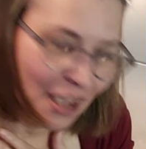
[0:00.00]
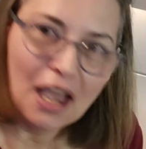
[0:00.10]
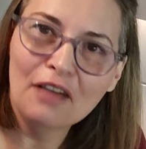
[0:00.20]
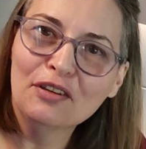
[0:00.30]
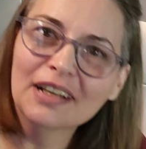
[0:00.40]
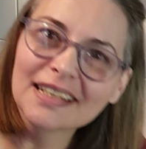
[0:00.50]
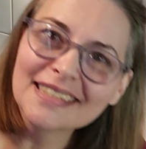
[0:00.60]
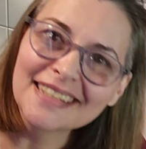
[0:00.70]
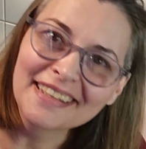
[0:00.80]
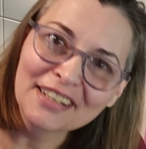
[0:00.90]
Have you guys
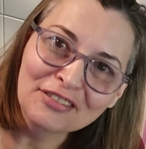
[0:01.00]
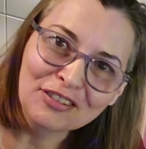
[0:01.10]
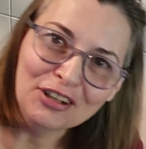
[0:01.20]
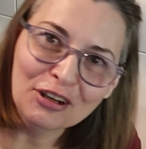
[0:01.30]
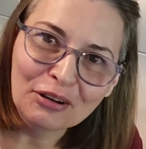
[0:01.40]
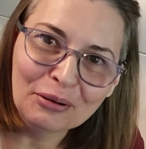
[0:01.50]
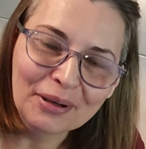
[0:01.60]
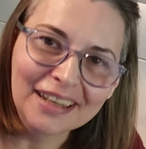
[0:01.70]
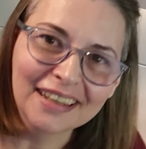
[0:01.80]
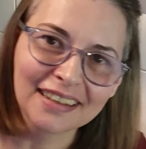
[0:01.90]
seen that video
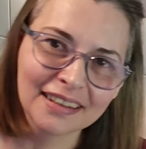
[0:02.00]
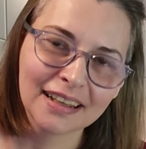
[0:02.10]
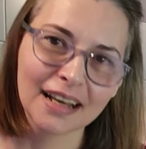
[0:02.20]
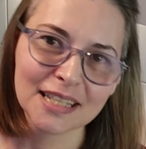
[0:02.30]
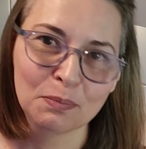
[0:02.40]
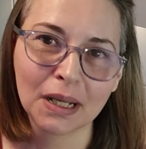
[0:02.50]
where the guy's